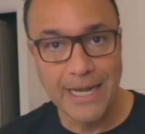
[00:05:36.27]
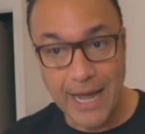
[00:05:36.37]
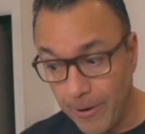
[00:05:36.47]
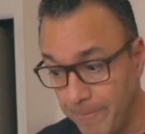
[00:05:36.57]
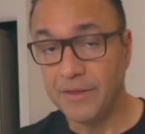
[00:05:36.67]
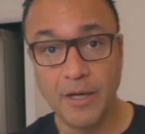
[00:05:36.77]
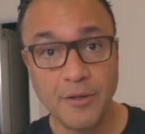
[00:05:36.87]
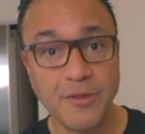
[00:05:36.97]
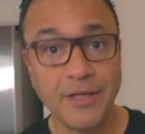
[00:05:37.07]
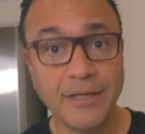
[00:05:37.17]
Now, the
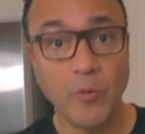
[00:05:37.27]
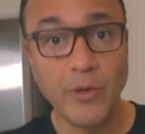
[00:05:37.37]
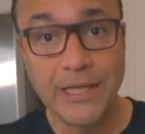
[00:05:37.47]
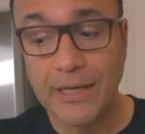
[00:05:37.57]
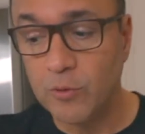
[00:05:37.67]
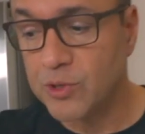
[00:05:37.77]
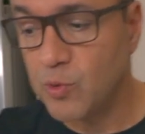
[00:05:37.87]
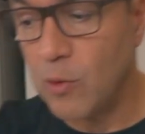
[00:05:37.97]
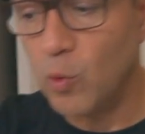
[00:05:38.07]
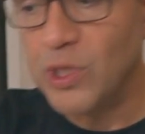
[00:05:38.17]
other thing that we did was
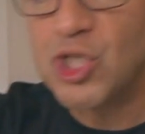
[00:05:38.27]
that we